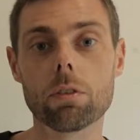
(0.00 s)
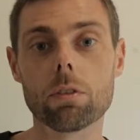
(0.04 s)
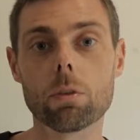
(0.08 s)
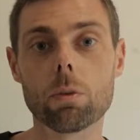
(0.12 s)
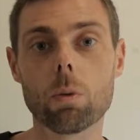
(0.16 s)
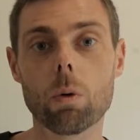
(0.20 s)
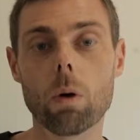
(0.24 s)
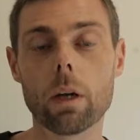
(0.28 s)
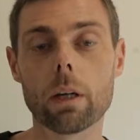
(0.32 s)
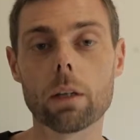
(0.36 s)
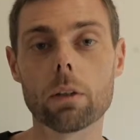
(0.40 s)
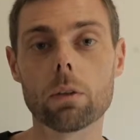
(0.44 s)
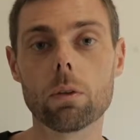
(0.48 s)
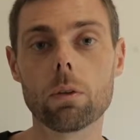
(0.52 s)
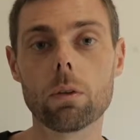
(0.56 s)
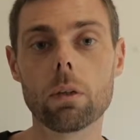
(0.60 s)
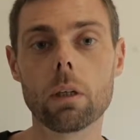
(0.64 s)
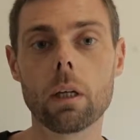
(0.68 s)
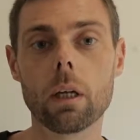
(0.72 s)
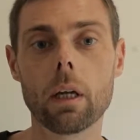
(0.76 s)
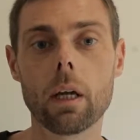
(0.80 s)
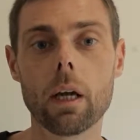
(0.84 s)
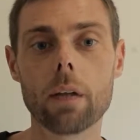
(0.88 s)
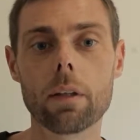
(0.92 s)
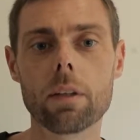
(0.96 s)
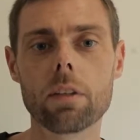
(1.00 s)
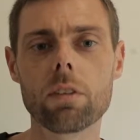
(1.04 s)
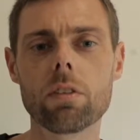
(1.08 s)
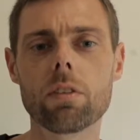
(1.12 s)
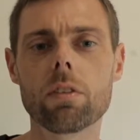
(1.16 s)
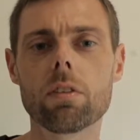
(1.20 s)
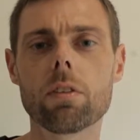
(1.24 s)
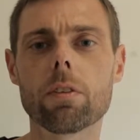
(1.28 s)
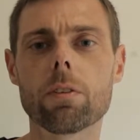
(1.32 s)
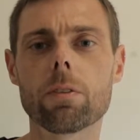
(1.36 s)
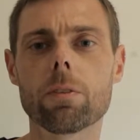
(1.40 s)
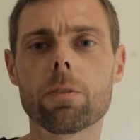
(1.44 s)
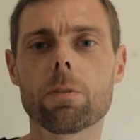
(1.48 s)
is quite good. This
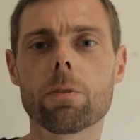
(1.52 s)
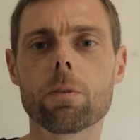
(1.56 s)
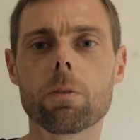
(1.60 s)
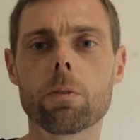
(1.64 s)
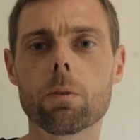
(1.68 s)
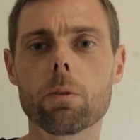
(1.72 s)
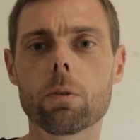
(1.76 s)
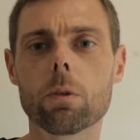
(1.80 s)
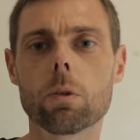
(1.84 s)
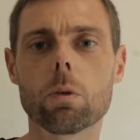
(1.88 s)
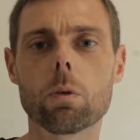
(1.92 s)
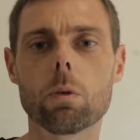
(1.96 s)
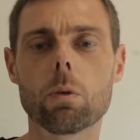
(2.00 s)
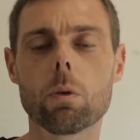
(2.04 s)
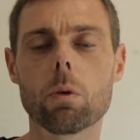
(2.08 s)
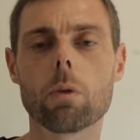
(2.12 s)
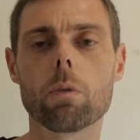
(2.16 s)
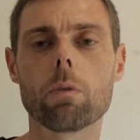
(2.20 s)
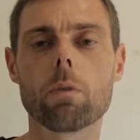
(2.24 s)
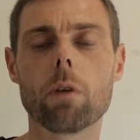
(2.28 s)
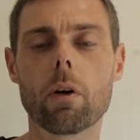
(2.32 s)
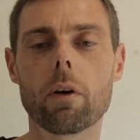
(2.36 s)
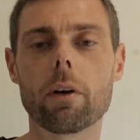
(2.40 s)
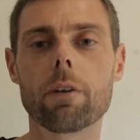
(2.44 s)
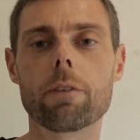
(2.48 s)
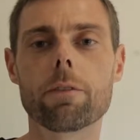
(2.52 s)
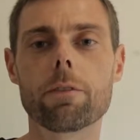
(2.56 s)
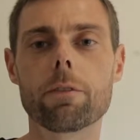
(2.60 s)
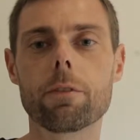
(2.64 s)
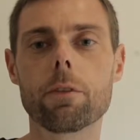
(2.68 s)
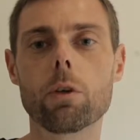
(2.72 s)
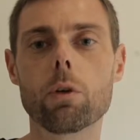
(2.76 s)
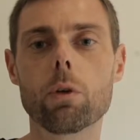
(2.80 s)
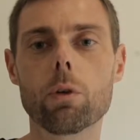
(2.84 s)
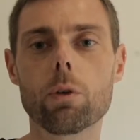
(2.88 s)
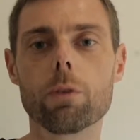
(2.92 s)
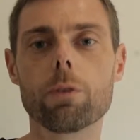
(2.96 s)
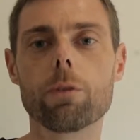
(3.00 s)
is very
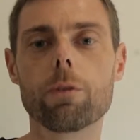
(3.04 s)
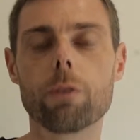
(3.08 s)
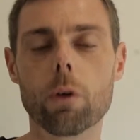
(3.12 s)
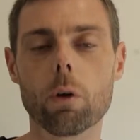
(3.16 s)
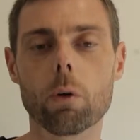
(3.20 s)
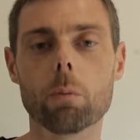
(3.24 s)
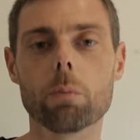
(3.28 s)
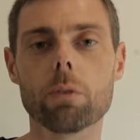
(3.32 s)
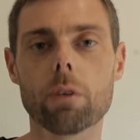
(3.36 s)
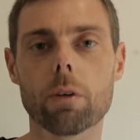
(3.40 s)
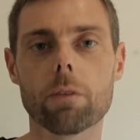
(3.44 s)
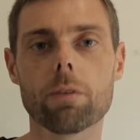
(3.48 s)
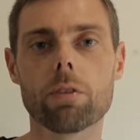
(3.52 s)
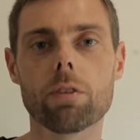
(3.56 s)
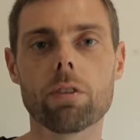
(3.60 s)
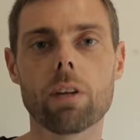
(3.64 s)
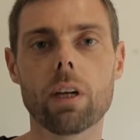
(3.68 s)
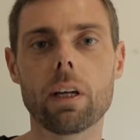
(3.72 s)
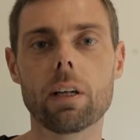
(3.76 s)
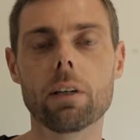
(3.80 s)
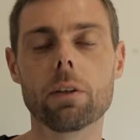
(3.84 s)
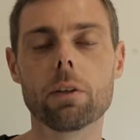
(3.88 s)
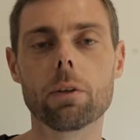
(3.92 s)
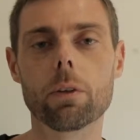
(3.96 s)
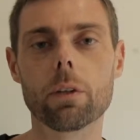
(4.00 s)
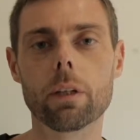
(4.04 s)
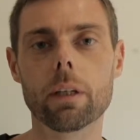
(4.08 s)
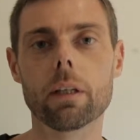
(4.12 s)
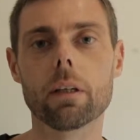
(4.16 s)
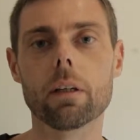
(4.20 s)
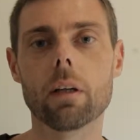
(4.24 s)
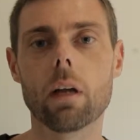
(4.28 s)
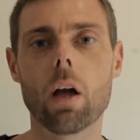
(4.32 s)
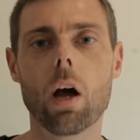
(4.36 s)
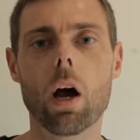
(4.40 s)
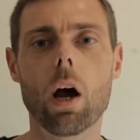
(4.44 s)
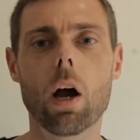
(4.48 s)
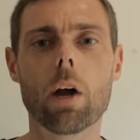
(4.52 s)
few films I've seen her in.
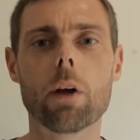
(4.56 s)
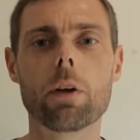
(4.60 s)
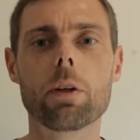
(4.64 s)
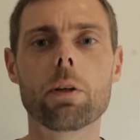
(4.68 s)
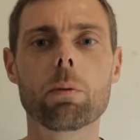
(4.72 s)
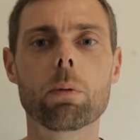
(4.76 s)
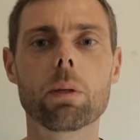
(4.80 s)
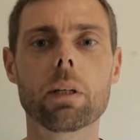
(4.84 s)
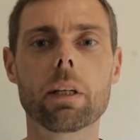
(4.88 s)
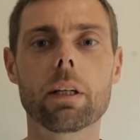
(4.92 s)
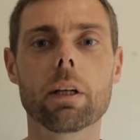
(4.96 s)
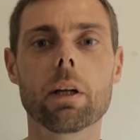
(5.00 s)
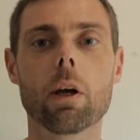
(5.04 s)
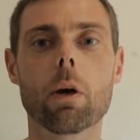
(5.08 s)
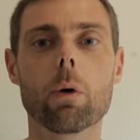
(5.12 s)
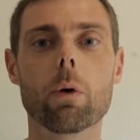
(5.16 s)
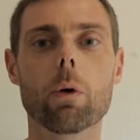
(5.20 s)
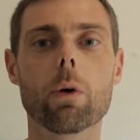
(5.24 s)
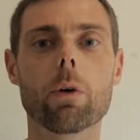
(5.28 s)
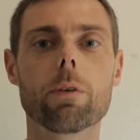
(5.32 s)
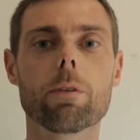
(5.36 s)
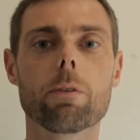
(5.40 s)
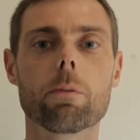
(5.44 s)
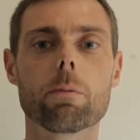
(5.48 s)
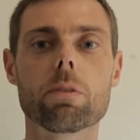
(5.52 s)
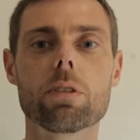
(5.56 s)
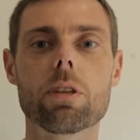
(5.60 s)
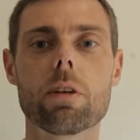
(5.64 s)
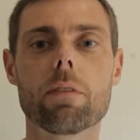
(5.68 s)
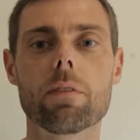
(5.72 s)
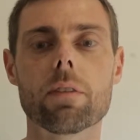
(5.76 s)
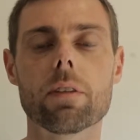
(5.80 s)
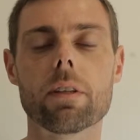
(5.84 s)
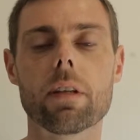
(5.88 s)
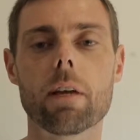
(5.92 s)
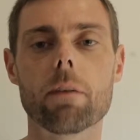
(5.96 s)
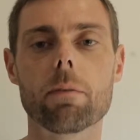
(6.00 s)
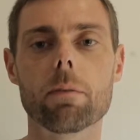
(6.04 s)
I only really know her from
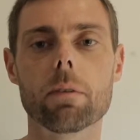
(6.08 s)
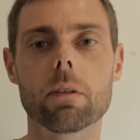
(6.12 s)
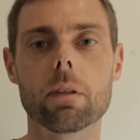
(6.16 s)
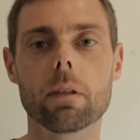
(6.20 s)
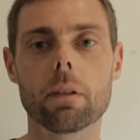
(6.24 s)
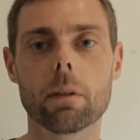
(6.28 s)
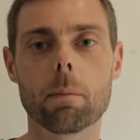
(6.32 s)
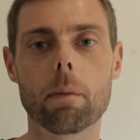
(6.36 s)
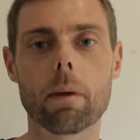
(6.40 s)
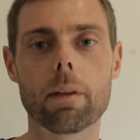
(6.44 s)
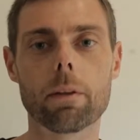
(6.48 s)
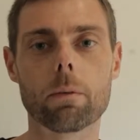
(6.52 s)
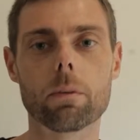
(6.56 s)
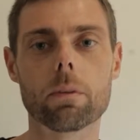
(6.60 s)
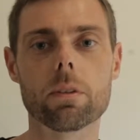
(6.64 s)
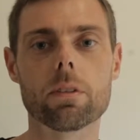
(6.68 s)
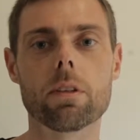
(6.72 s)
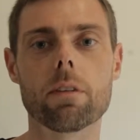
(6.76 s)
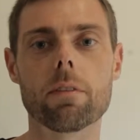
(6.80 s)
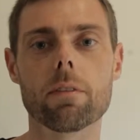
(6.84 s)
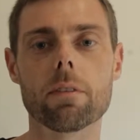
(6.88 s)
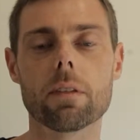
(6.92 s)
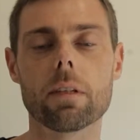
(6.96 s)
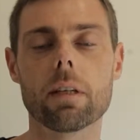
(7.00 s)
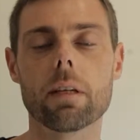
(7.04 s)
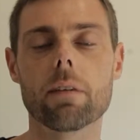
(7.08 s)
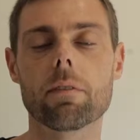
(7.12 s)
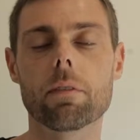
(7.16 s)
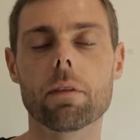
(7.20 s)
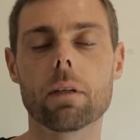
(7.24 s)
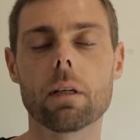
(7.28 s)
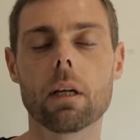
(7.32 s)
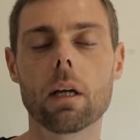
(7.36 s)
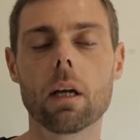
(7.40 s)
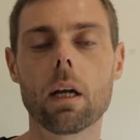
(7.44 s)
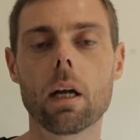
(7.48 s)
Seventh Heaven, and the mother in Seventh Heaven.